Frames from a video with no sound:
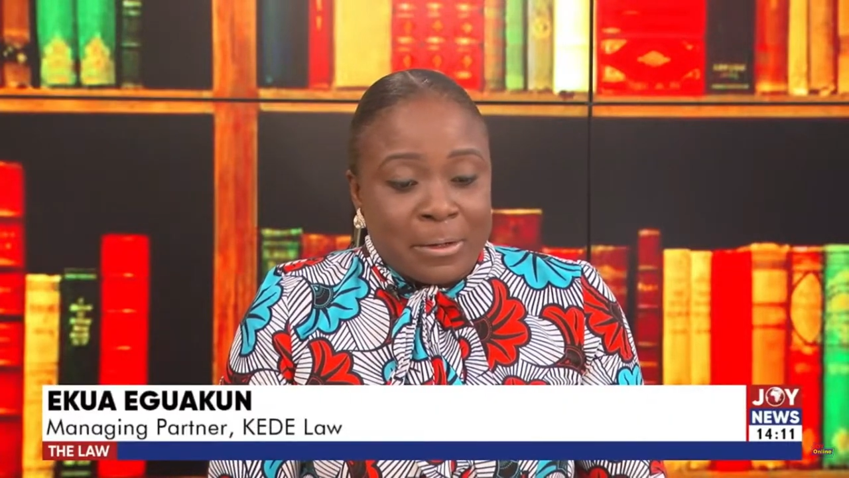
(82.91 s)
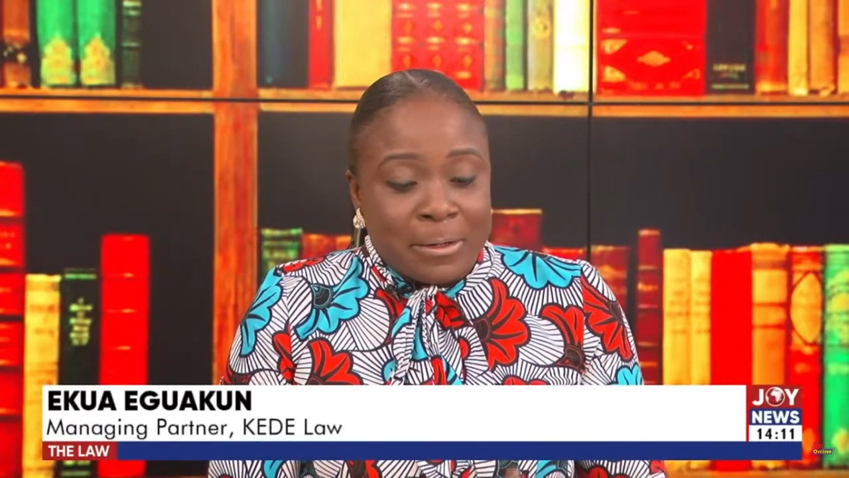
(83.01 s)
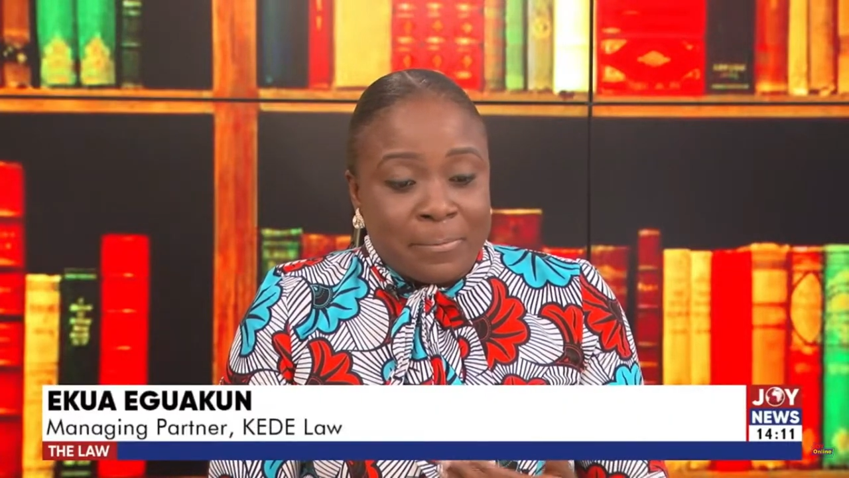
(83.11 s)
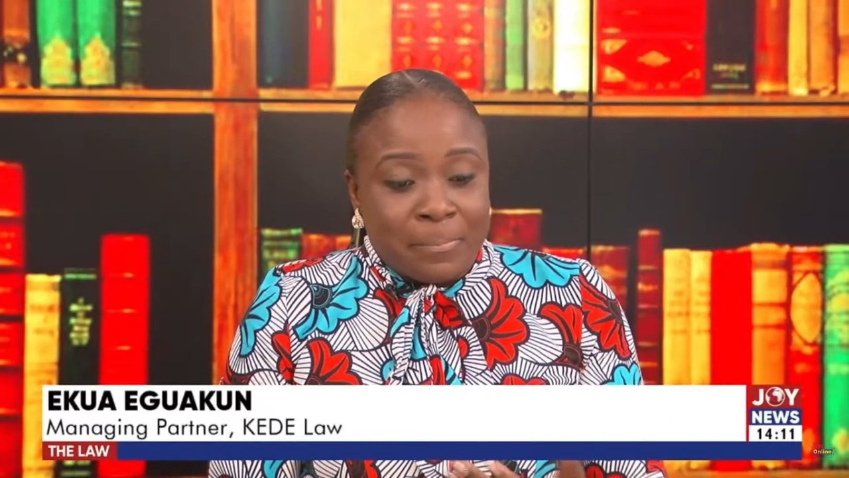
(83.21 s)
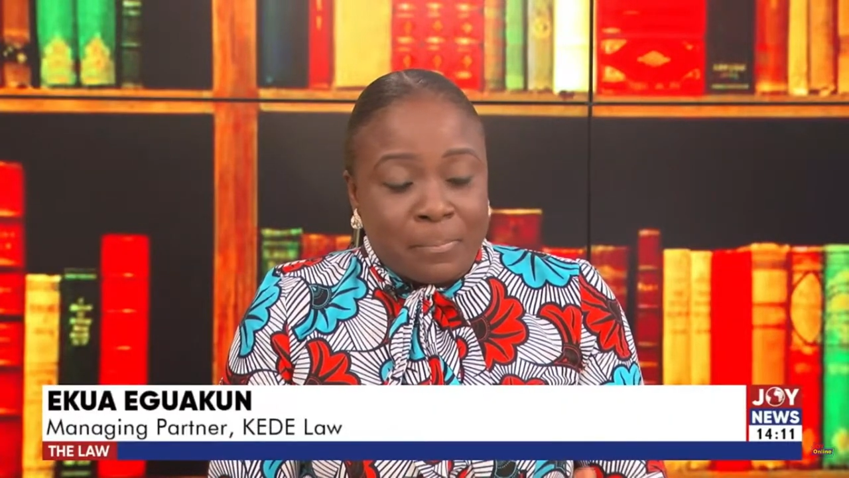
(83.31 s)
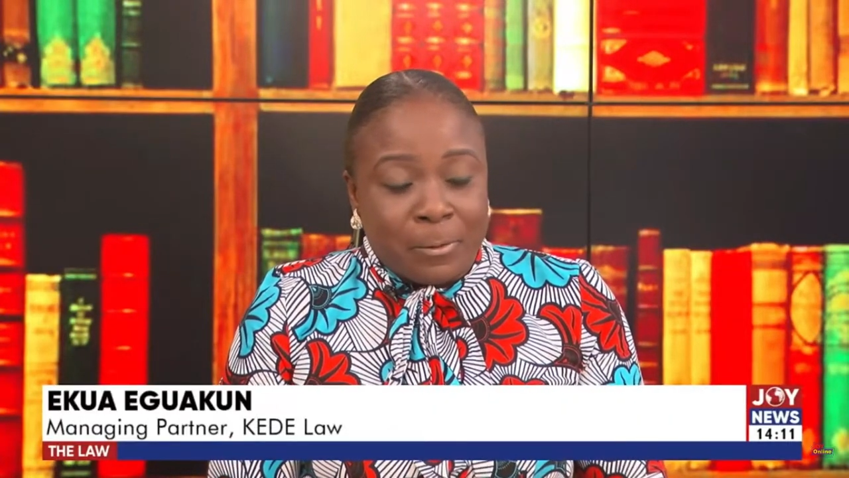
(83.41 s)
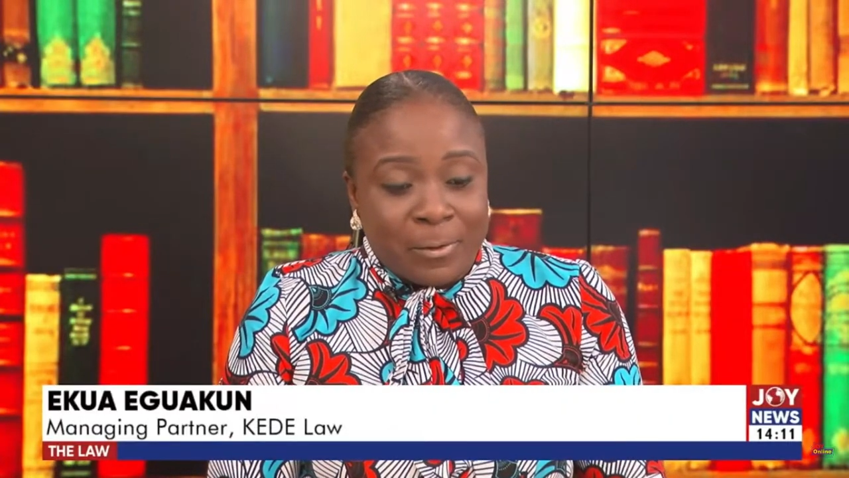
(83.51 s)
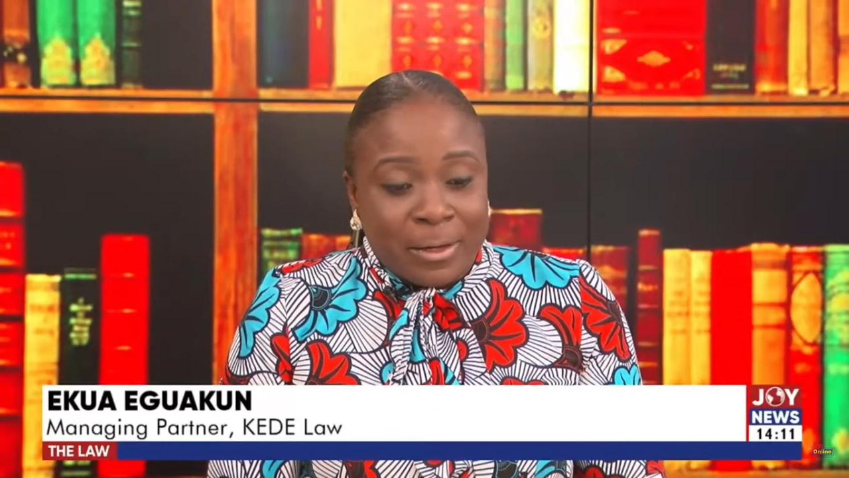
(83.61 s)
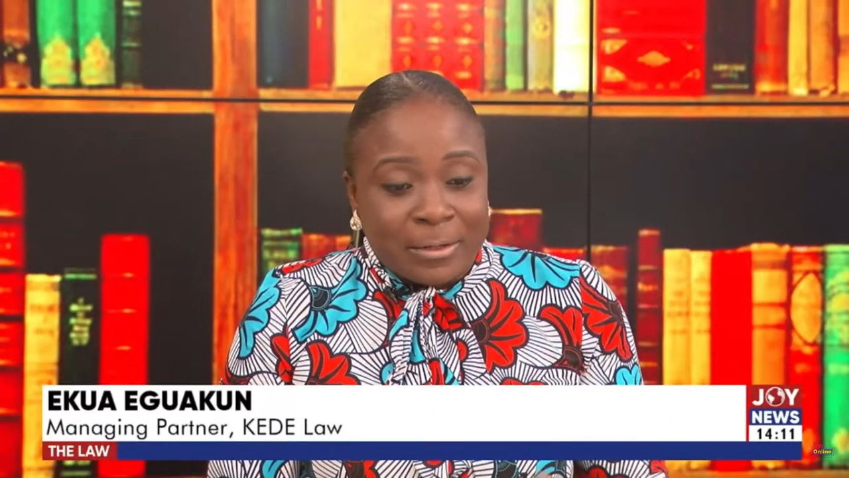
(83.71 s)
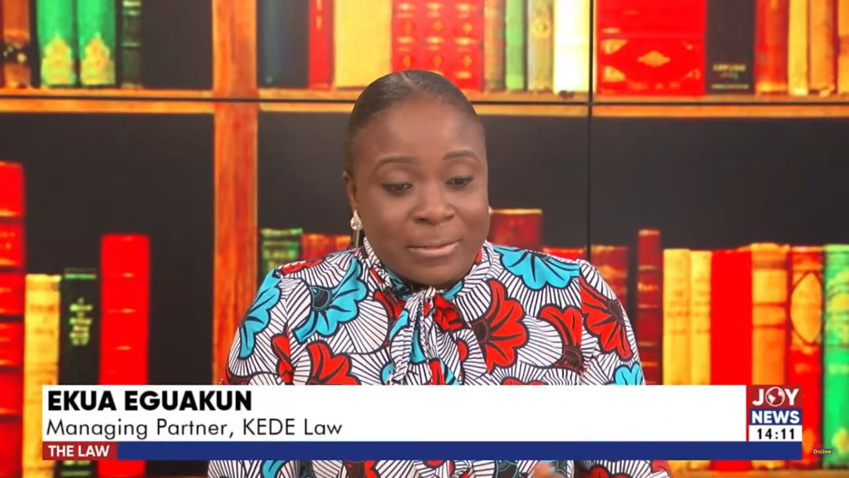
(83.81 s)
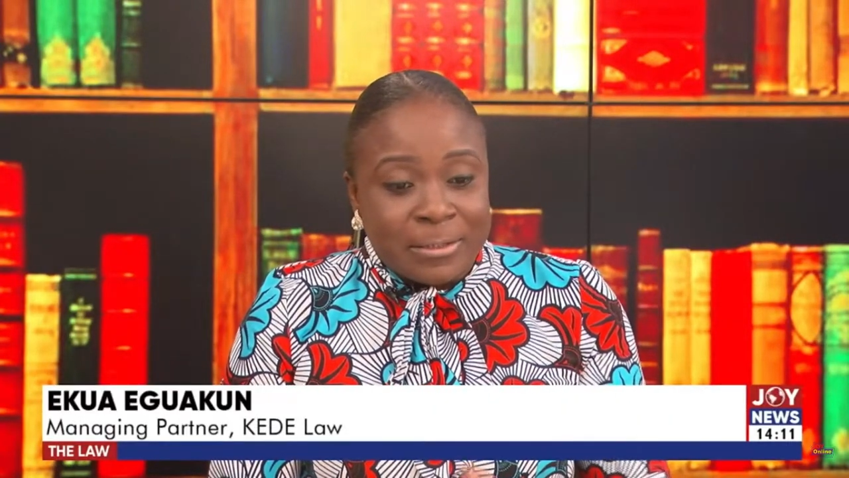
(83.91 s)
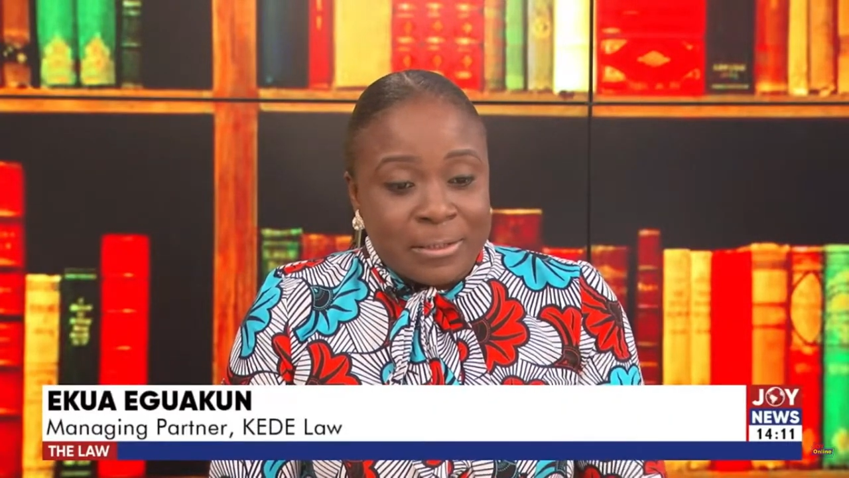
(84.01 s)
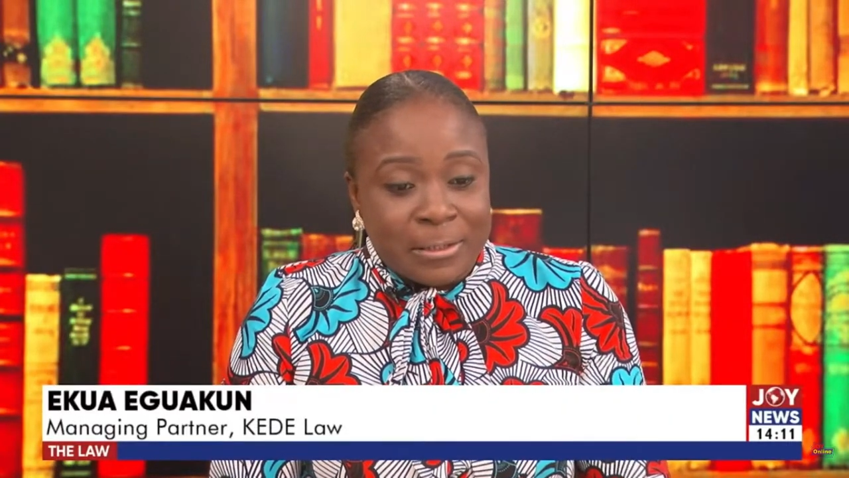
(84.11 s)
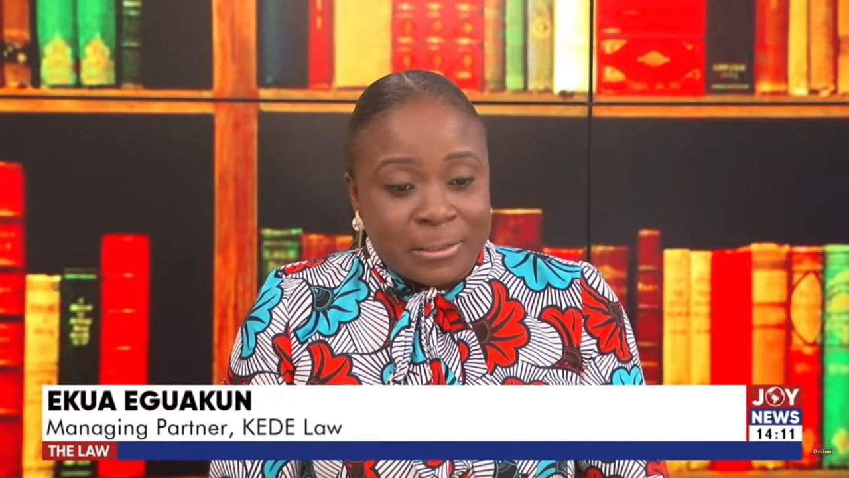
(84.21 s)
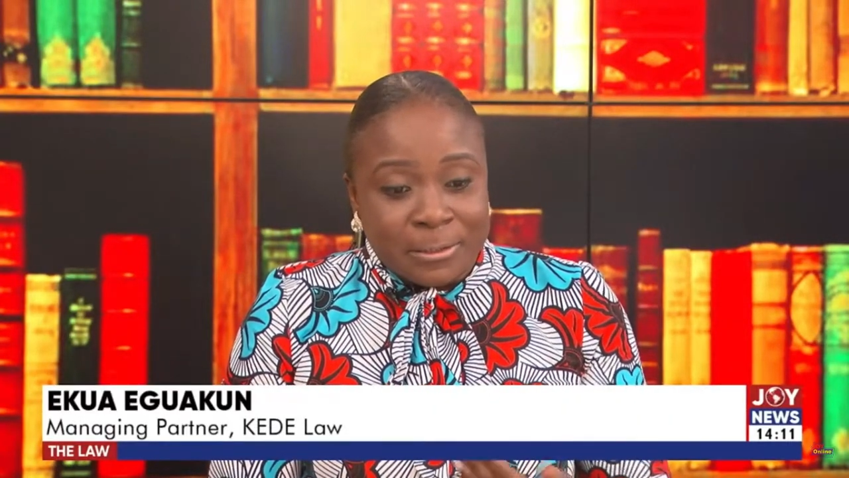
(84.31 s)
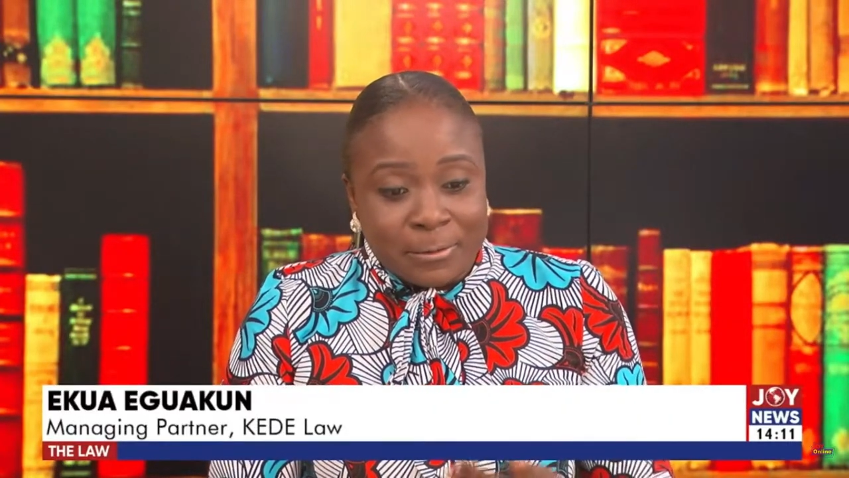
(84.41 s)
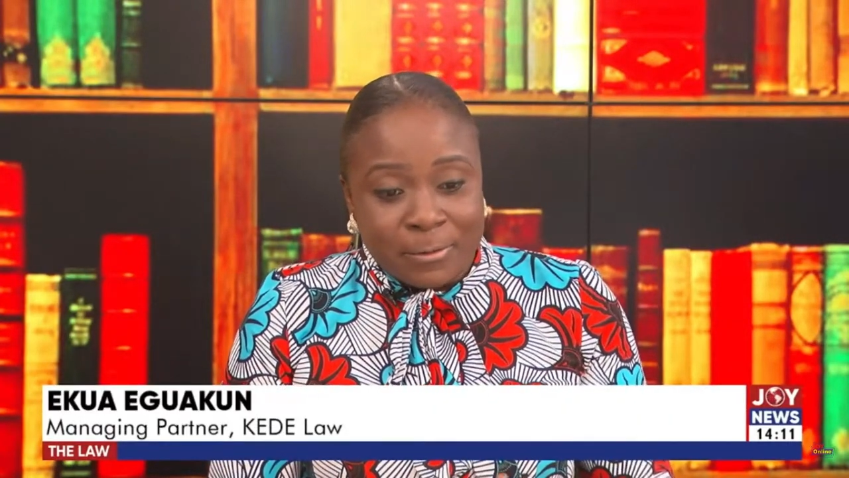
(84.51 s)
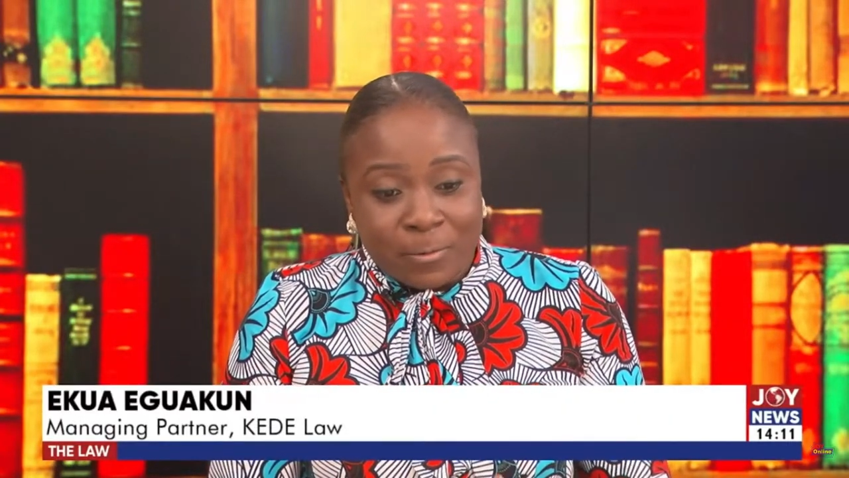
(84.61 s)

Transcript: an employer has engaged an,